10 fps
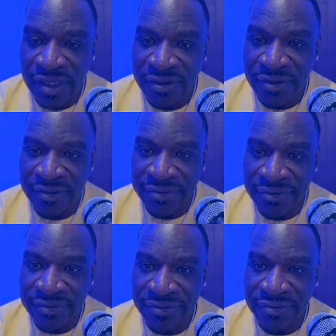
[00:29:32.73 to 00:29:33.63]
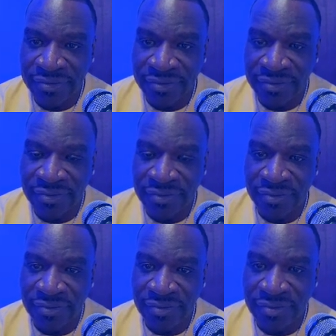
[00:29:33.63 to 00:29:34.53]

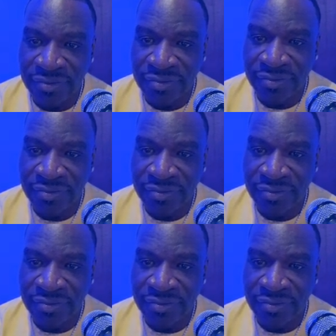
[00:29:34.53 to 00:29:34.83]
(silent)